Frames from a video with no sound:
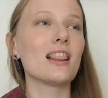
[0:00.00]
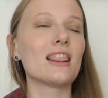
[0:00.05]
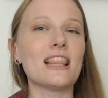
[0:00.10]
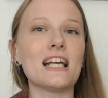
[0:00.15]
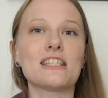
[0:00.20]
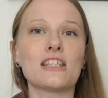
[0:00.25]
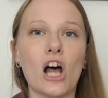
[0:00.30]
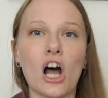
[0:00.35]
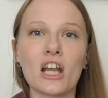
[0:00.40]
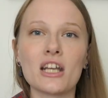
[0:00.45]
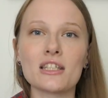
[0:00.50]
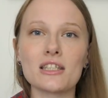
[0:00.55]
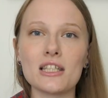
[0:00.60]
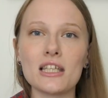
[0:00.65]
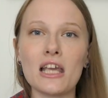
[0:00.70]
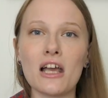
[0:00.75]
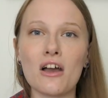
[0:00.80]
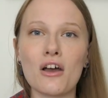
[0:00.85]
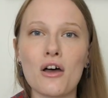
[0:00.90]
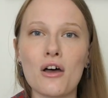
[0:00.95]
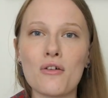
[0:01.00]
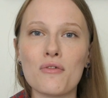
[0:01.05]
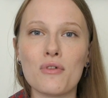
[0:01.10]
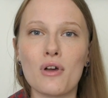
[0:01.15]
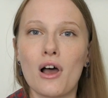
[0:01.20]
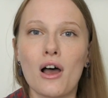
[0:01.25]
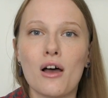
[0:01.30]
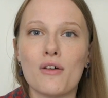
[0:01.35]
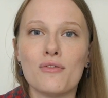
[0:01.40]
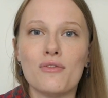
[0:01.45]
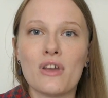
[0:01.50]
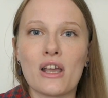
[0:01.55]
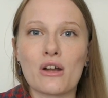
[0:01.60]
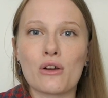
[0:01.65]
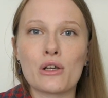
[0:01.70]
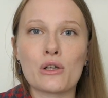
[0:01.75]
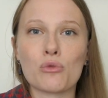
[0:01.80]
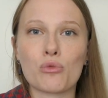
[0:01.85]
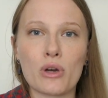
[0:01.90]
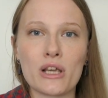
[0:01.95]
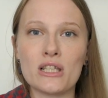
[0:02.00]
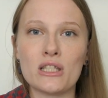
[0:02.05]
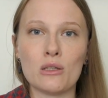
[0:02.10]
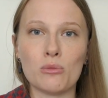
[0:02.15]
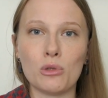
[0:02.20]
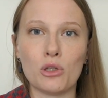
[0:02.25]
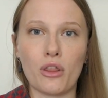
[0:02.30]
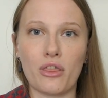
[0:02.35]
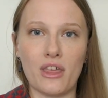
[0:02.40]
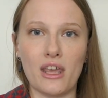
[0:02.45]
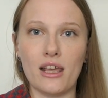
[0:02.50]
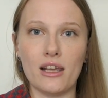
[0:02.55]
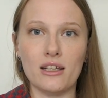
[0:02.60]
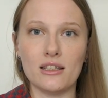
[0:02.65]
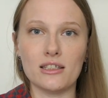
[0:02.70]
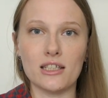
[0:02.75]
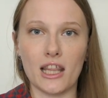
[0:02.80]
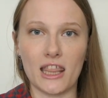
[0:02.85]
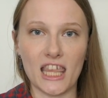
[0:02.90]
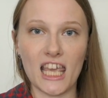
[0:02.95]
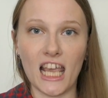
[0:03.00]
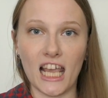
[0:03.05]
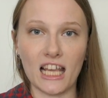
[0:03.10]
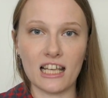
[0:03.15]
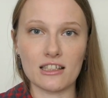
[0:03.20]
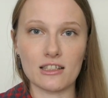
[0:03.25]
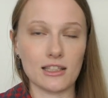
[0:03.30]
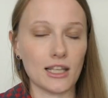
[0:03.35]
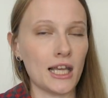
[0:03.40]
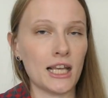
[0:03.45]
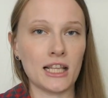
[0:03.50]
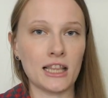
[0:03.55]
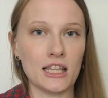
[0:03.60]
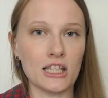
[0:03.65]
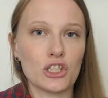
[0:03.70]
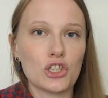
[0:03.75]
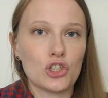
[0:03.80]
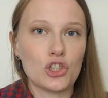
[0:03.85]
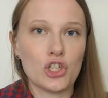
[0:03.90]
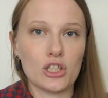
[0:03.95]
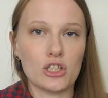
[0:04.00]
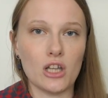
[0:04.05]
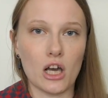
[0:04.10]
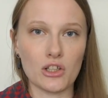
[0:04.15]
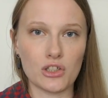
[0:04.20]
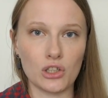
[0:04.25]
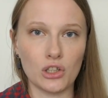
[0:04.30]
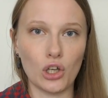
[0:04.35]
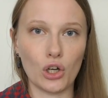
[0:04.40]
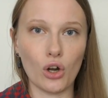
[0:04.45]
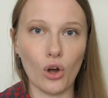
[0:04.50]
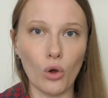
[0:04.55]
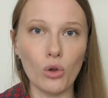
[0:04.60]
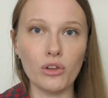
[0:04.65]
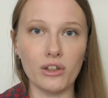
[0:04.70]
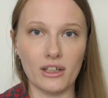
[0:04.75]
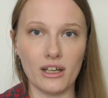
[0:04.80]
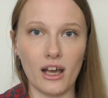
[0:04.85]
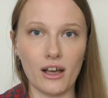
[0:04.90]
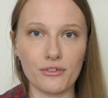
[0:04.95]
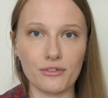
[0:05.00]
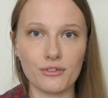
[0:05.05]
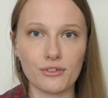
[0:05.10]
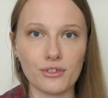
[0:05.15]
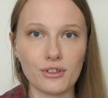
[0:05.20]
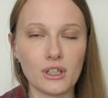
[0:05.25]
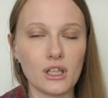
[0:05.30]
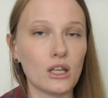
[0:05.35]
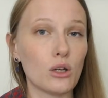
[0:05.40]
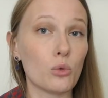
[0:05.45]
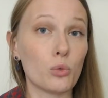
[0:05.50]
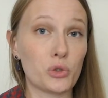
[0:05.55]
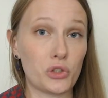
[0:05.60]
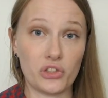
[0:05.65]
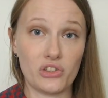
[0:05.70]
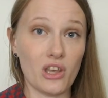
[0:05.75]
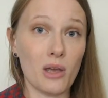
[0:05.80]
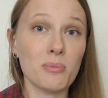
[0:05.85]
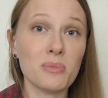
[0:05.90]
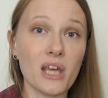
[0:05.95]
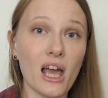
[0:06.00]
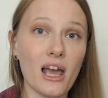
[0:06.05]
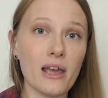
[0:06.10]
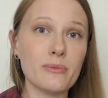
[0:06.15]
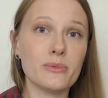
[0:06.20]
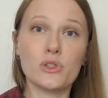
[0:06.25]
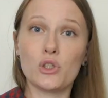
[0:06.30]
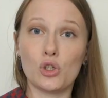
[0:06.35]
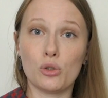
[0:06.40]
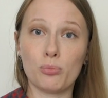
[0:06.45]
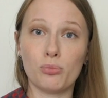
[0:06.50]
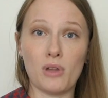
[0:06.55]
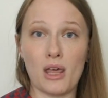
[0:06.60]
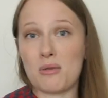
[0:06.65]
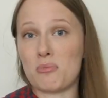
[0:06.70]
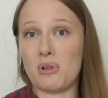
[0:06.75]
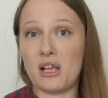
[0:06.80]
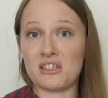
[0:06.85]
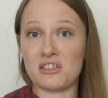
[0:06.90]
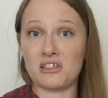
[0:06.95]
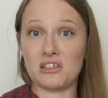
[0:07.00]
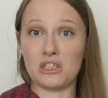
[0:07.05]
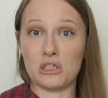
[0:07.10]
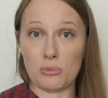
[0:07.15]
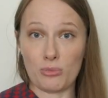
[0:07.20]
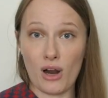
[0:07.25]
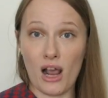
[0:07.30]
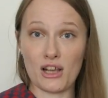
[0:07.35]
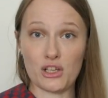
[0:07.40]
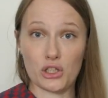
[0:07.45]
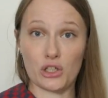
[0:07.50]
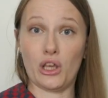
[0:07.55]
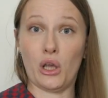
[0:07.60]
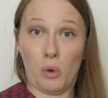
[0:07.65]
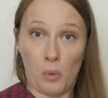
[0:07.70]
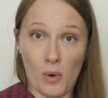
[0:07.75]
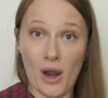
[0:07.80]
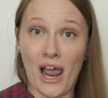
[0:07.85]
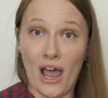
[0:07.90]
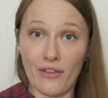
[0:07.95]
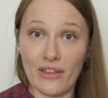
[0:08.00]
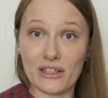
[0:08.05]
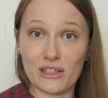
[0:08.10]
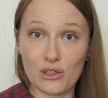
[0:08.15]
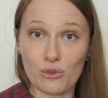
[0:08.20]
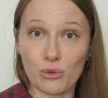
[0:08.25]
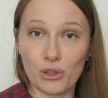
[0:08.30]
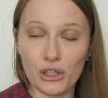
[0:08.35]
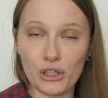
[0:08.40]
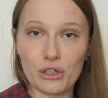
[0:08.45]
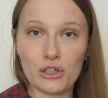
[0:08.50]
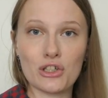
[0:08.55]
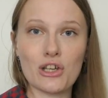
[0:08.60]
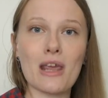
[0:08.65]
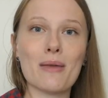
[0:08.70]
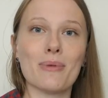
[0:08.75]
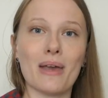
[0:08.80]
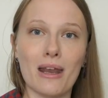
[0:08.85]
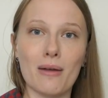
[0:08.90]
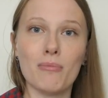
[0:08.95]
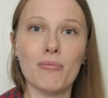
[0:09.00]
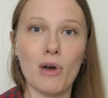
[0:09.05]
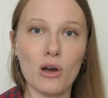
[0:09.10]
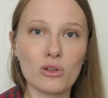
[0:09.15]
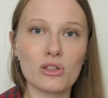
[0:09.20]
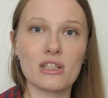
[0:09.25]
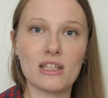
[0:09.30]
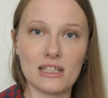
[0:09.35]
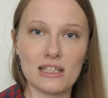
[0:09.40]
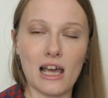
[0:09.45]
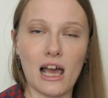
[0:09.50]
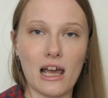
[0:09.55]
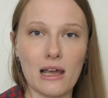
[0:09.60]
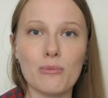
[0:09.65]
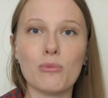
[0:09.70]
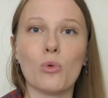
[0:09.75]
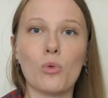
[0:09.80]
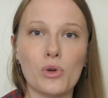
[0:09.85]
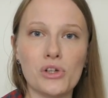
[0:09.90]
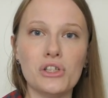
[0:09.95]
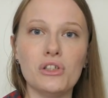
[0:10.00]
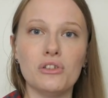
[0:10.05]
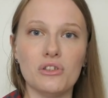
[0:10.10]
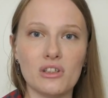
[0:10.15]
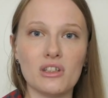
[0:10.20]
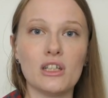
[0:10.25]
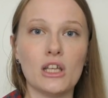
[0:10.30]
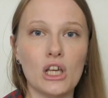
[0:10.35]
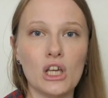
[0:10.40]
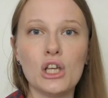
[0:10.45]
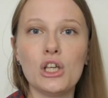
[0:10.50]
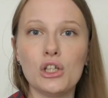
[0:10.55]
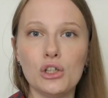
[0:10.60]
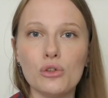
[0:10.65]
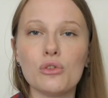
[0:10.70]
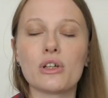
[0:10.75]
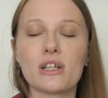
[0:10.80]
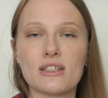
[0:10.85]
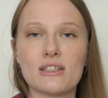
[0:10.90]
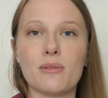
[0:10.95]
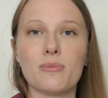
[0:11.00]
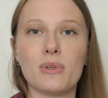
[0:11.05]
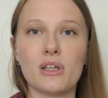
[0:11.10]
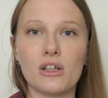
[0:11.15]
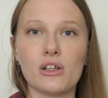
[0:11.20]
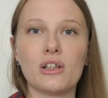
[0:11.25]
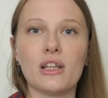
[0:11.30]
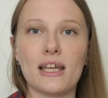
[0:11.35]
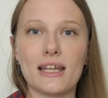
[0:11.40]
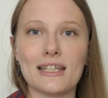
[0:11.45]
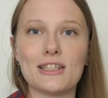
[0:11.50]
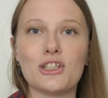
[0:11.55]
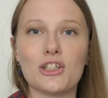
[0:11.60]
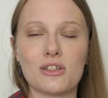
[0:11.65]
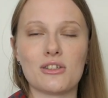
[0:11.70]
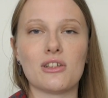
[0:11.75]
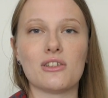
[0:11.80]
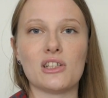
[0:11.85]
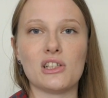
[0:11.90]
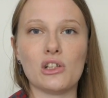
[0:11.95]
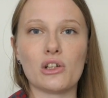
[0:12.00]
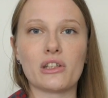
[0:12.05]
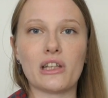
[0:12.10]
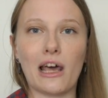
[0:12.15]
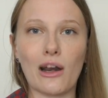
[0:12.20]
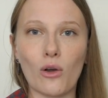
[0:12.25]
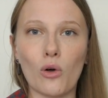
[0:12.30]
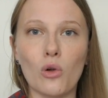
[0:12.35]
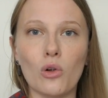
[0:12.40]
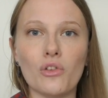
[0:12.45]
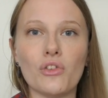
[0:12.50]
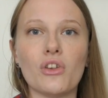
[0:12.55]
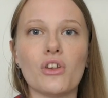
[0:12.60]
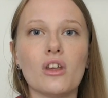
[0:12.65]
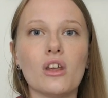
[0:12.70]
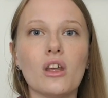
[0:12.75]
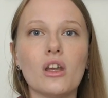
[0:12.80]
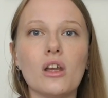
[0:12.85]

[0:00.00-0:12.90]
That's honestly a very reasonable thing to think. It's like, this just doesn't look old enough. Which sometimes you're like pleasantly surprised. You're like, wow, that's in really good shape. And most of the time when you look at something, you're like, it just doesn't look that old.